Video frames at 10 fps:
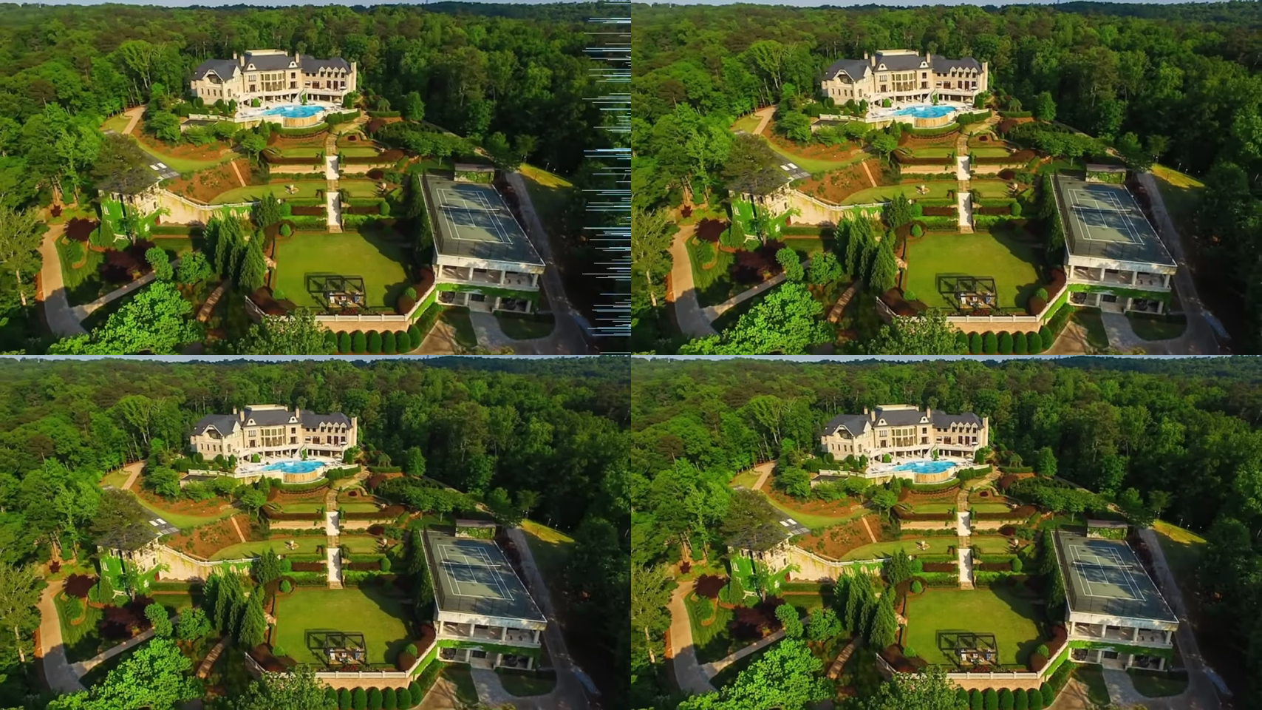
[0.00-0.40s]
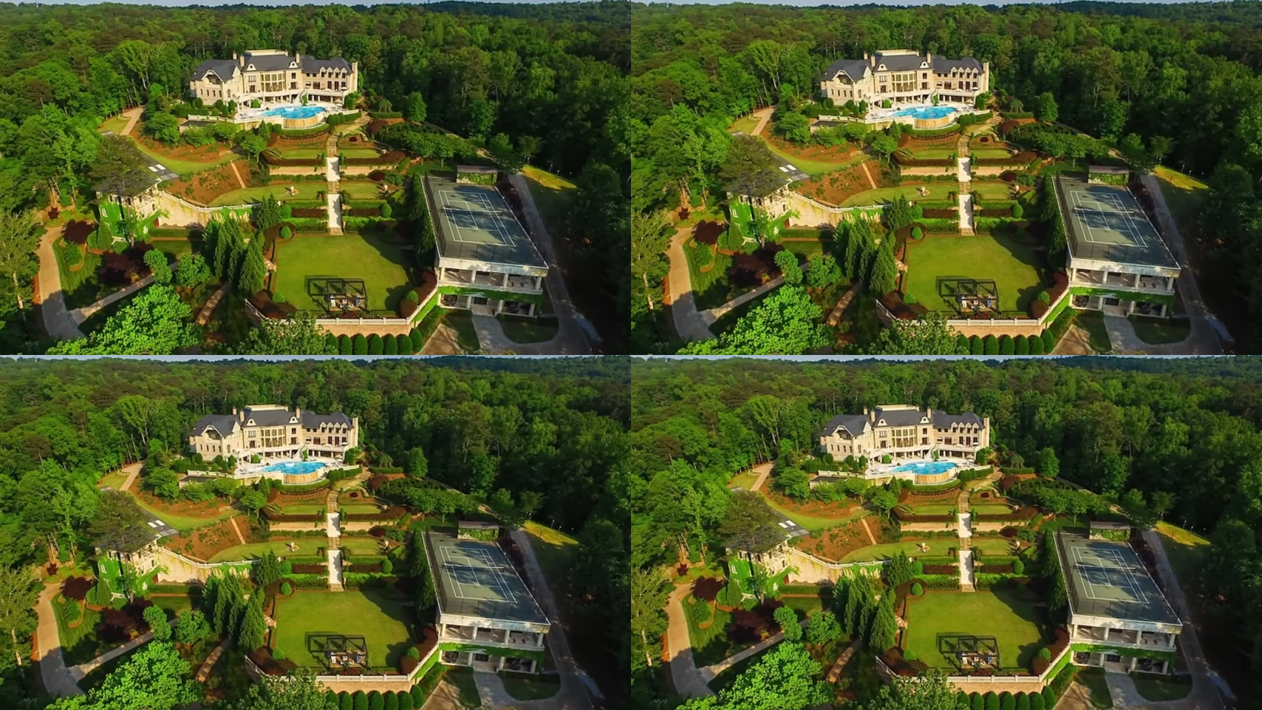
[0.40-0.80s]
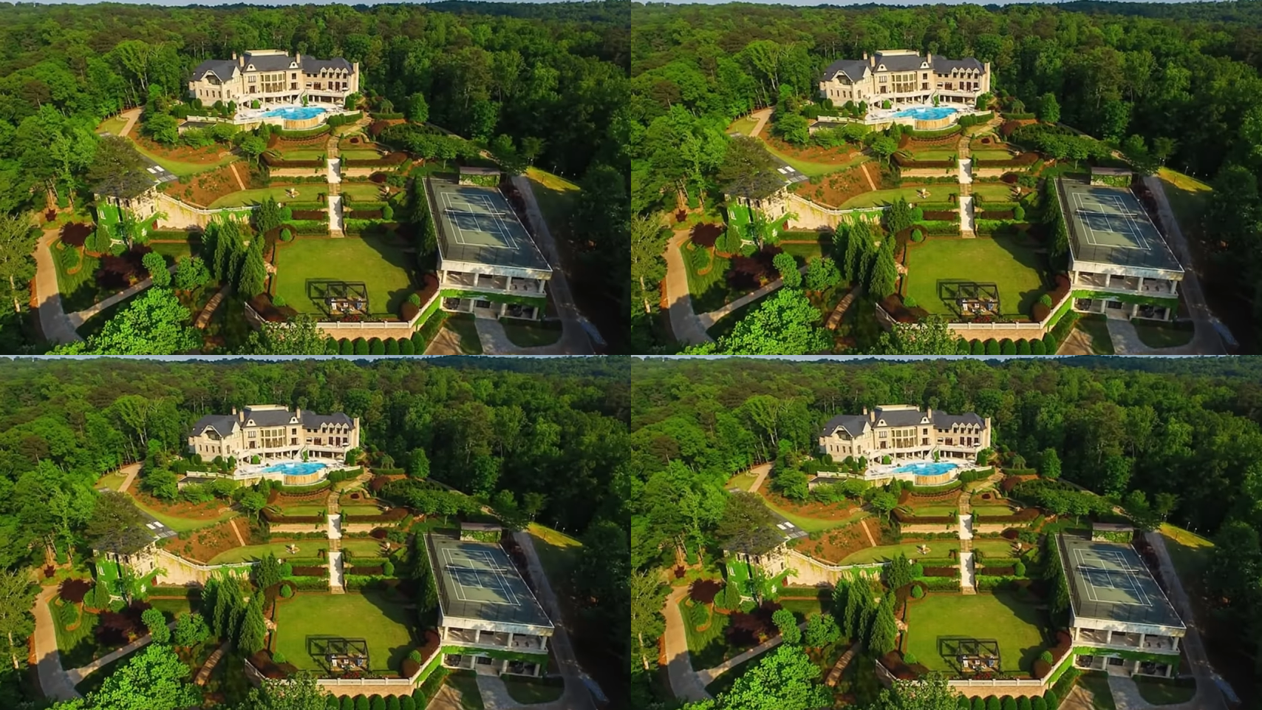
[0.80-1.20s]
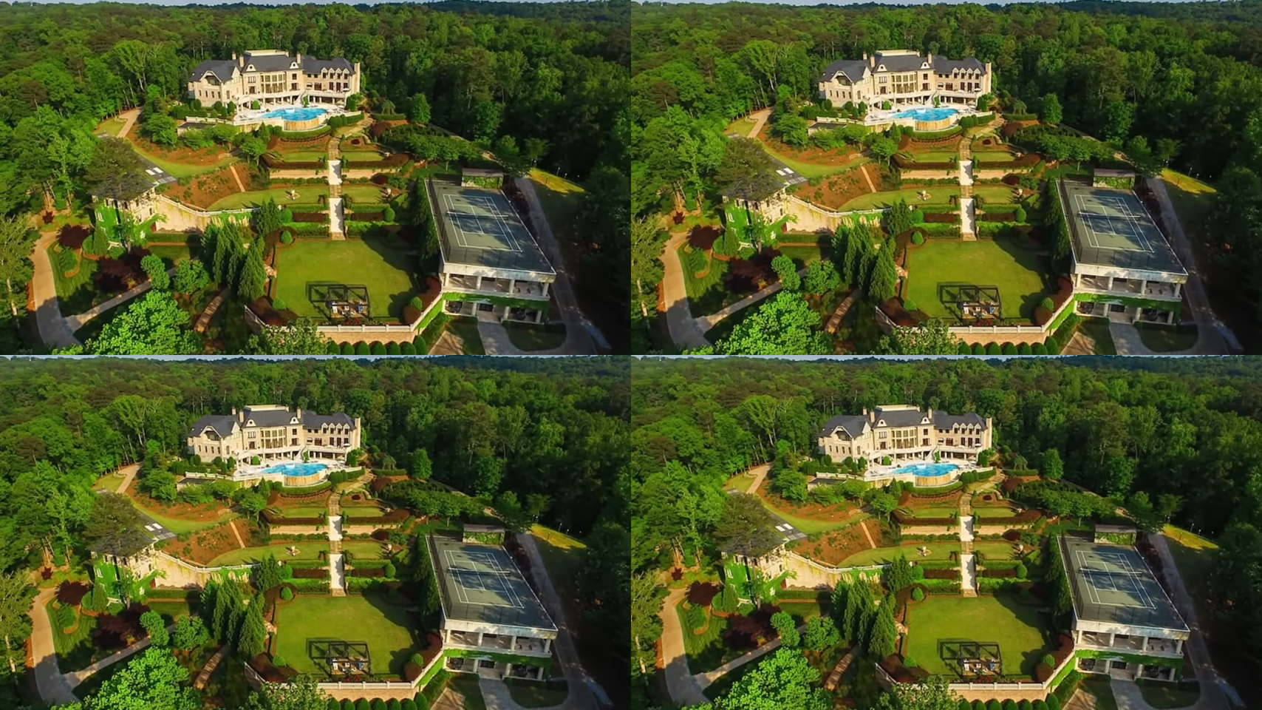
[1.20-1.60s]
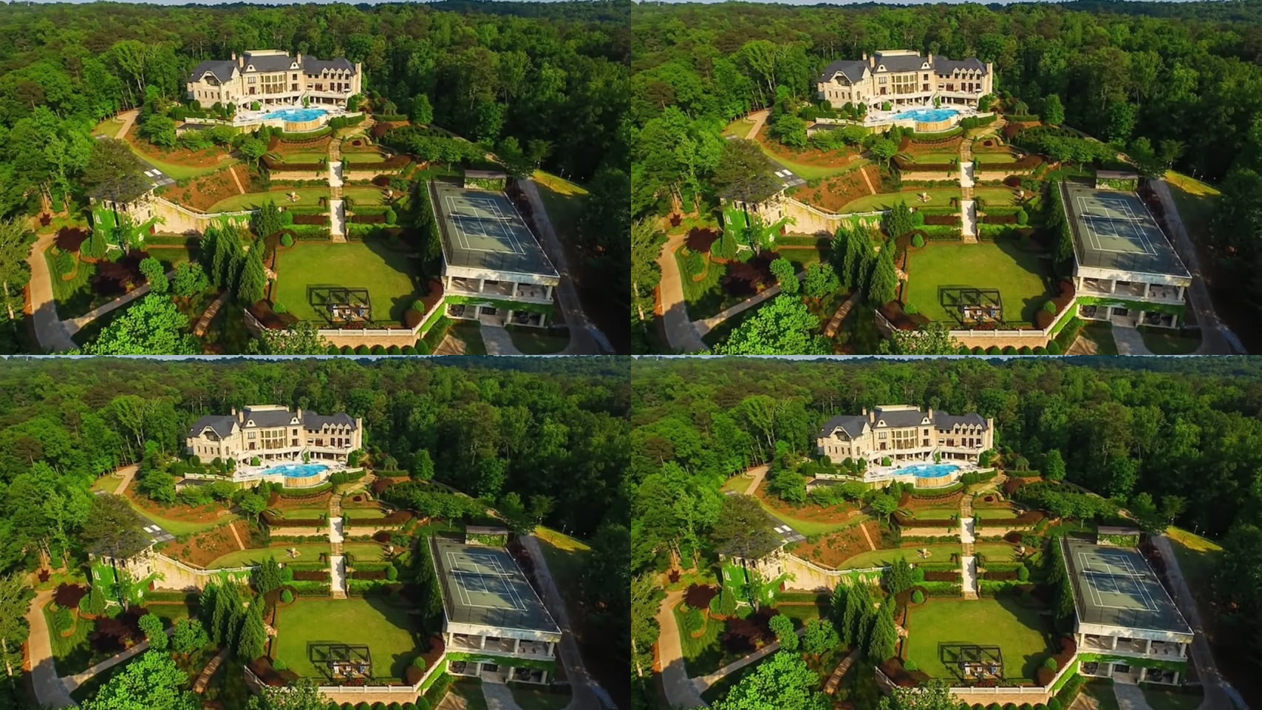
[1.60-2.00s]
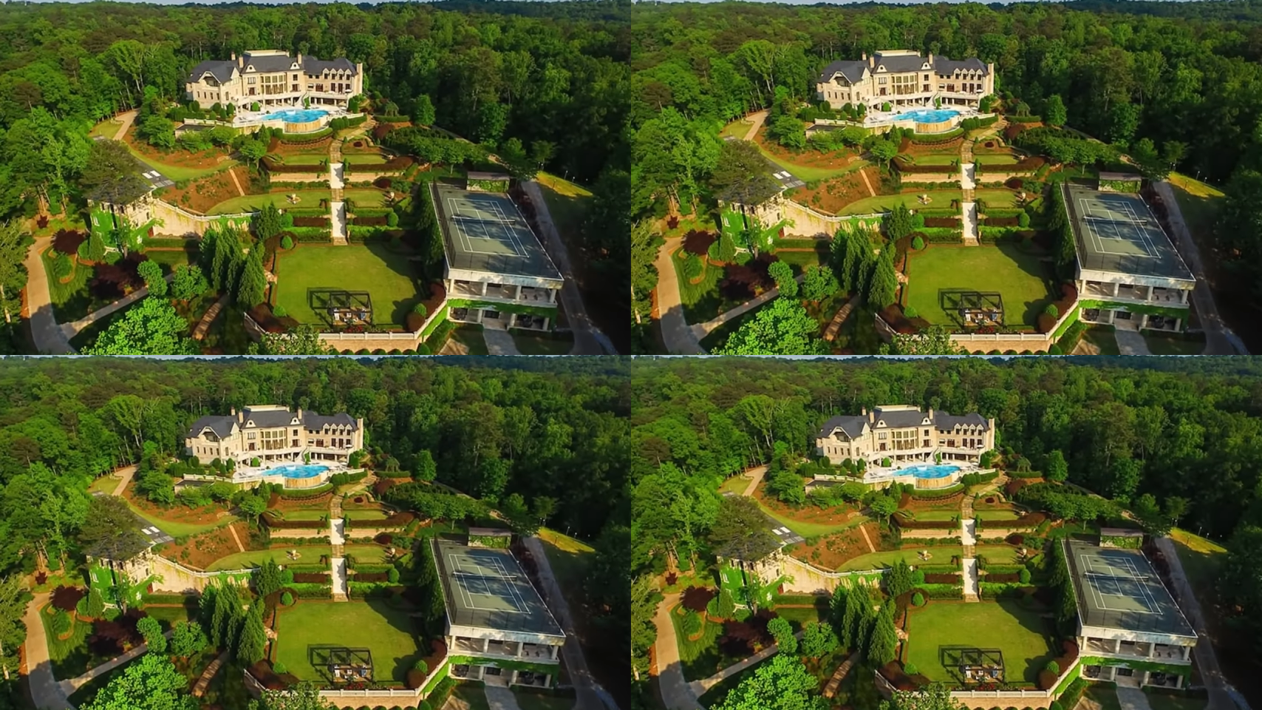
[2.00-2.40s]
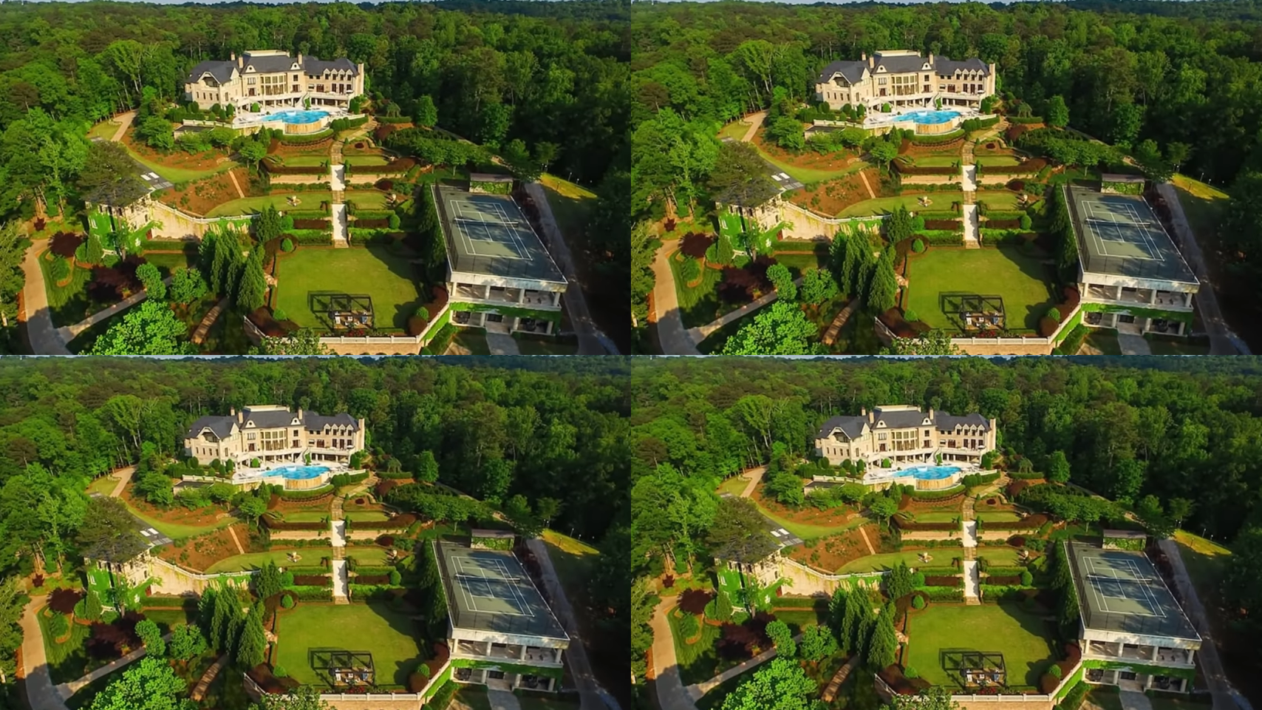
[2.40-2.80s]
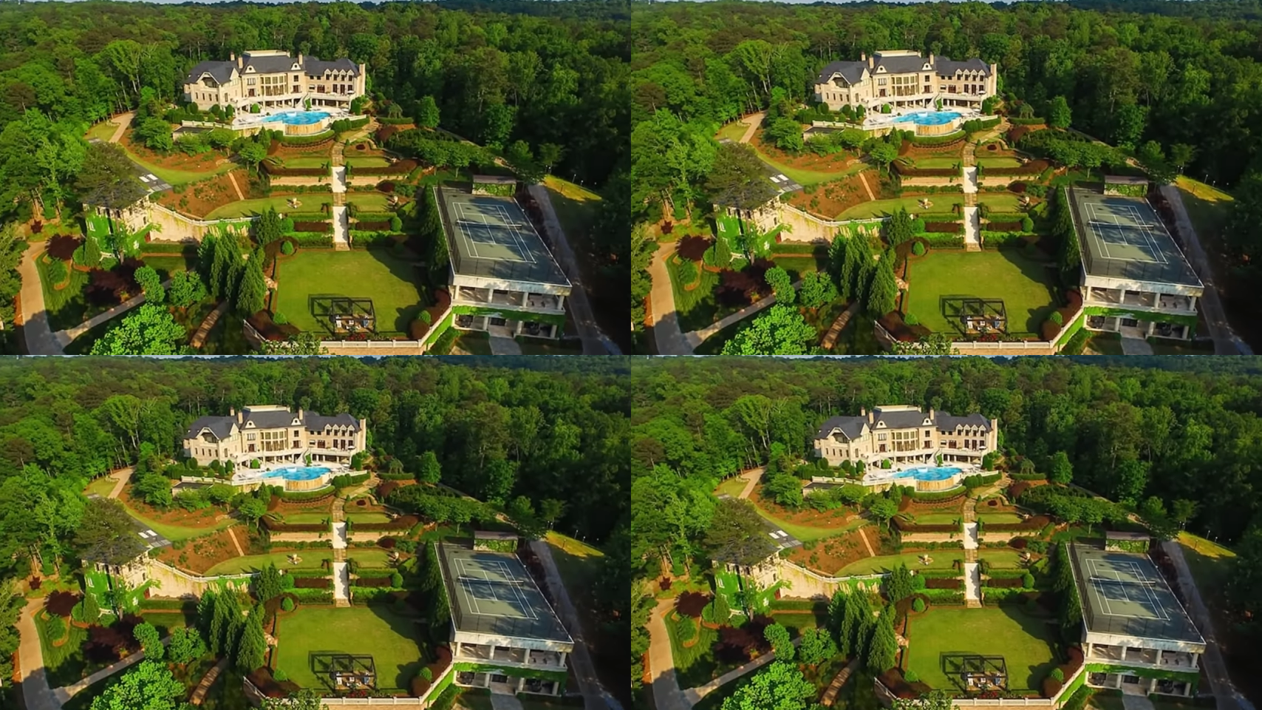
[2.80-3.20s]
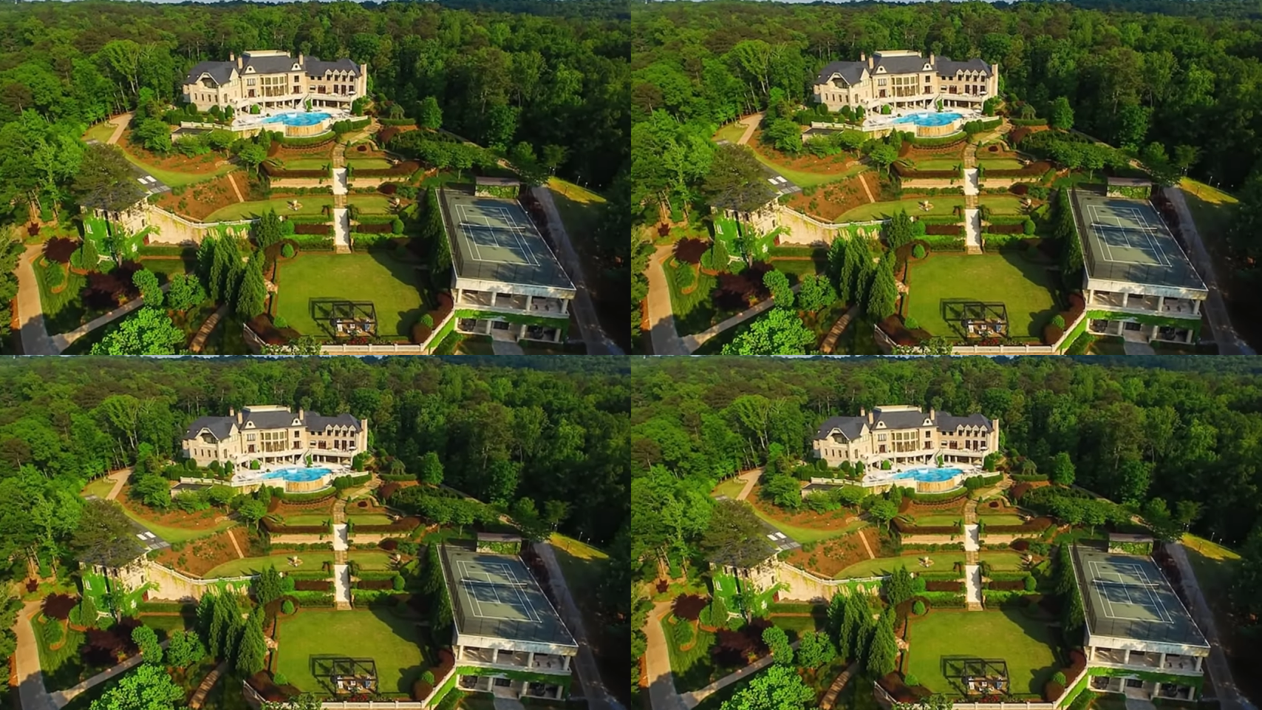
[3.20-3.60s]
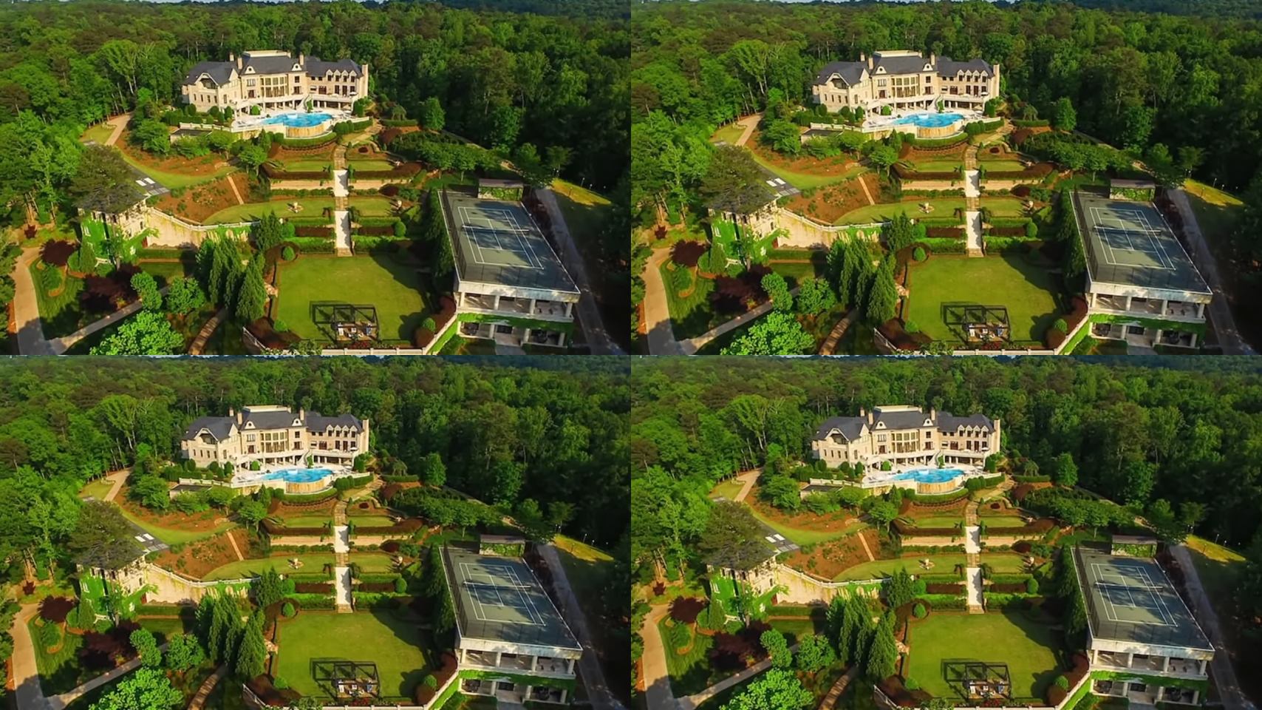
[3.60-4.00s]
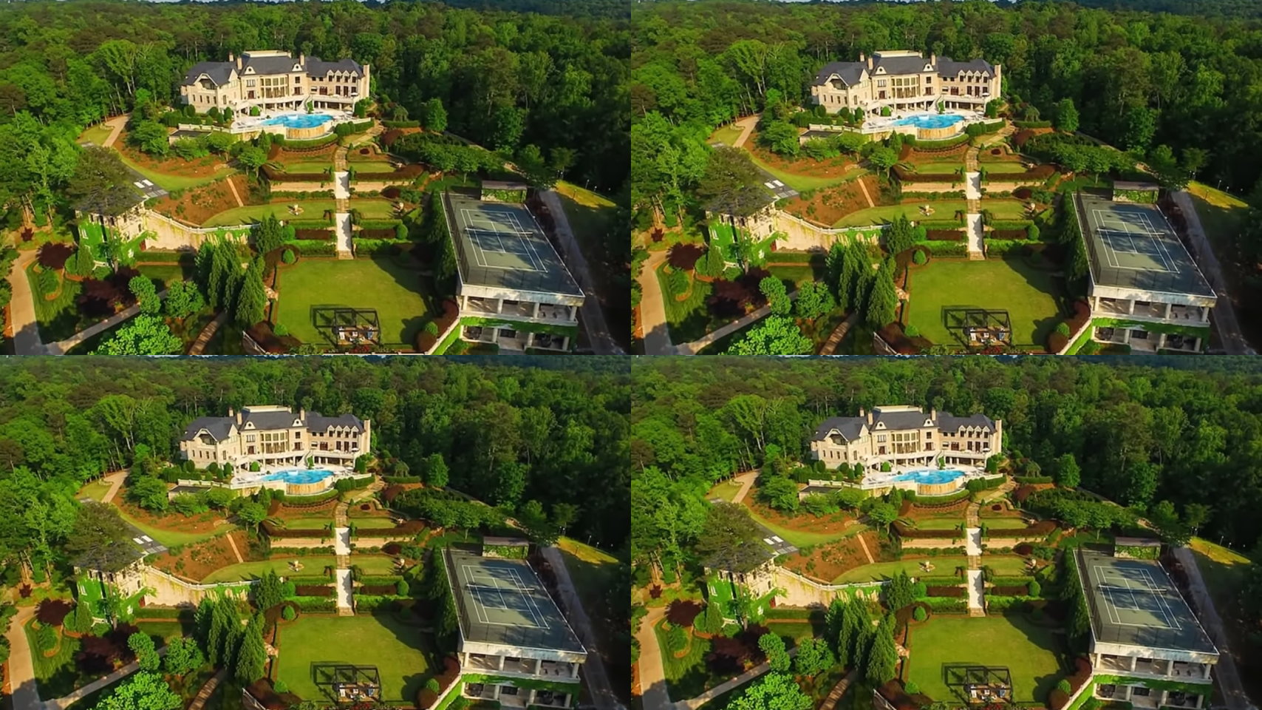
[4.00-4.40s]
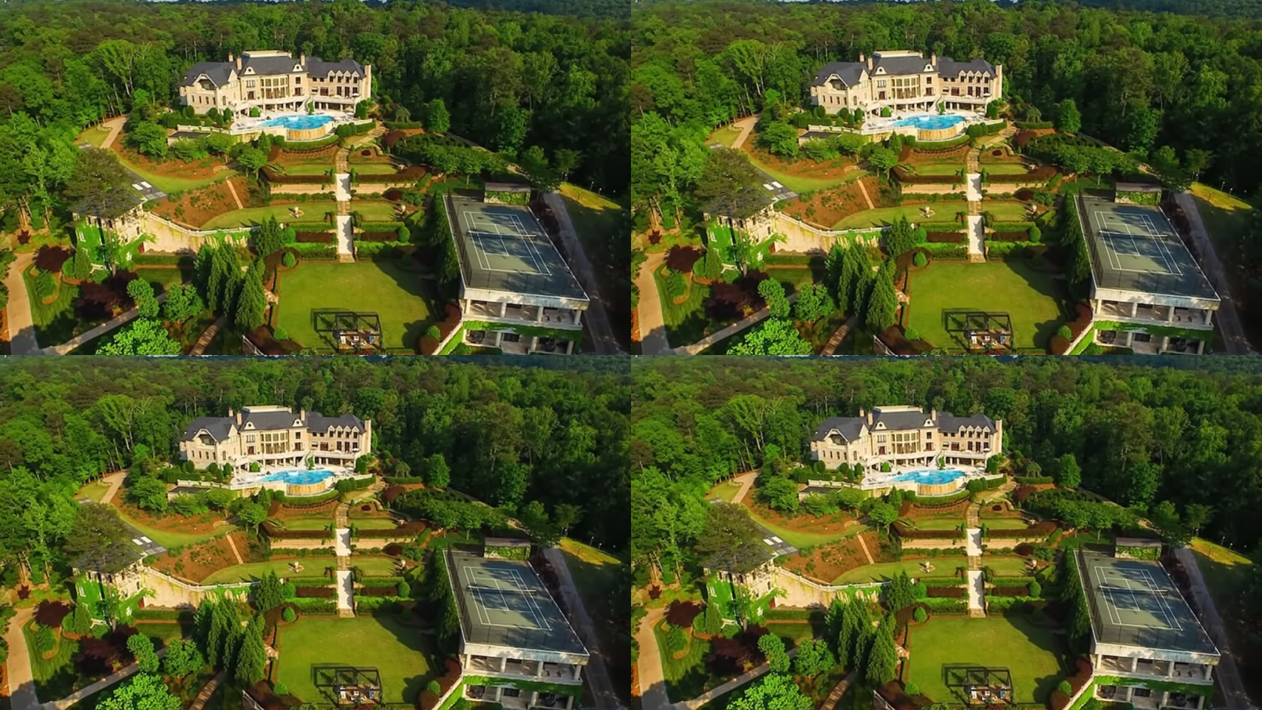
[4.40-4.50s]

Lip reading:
(no speaker visible)